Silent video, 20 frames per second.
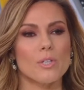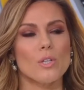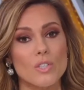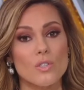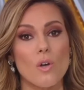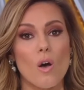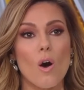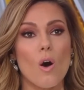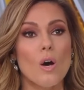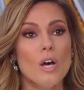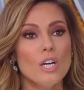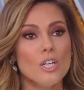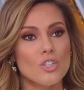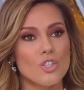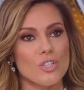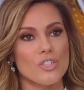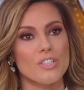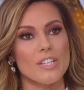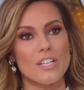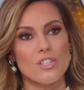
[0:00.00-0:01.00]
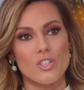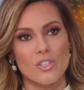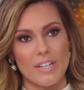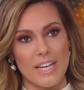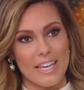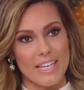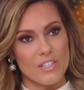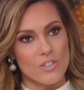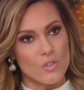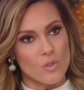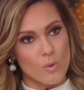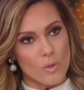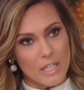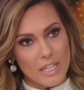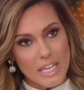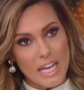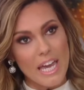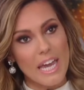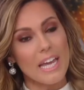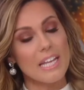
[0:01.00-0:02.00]
But let's all just yesterday
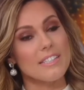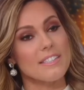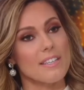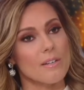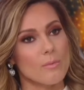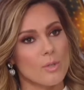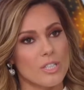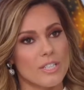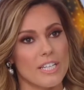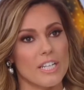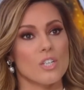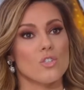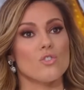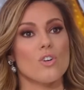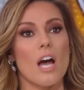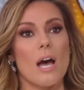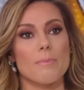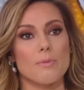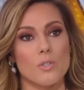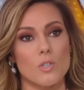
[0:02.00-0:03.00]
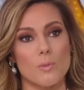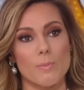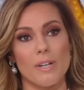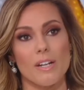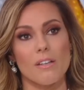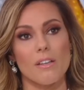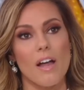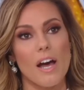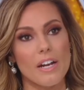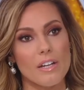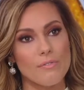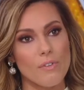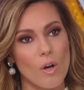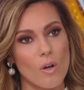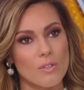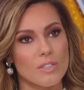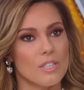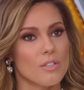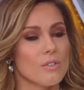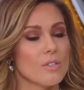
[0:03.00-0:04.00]
historic gains. Then we're seeing drops. There's been a lot of
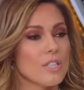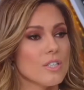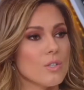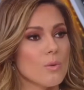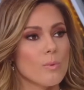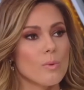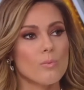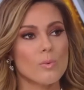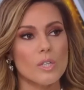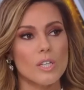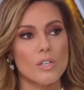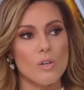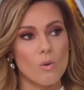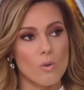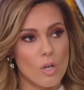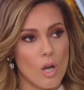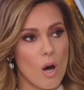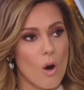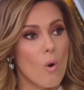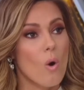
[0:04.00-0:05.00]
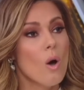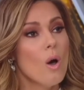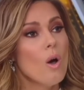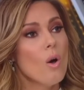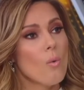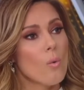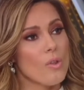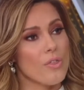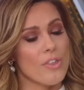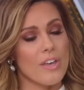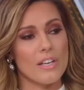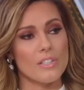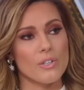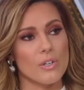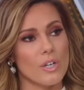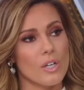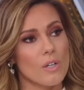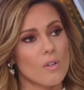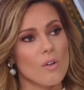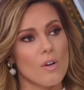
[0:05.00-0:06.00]
volatility, so we really don't know what things
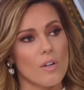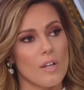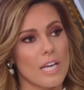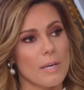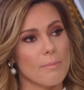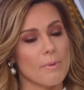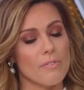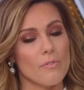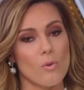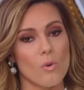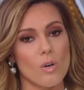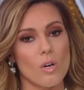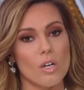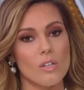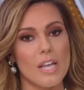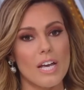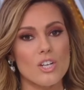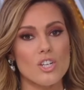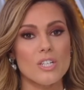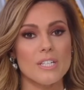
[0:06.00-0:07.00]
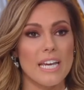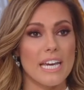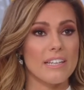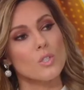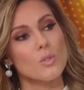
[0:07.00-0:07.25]
are going to look like before election day.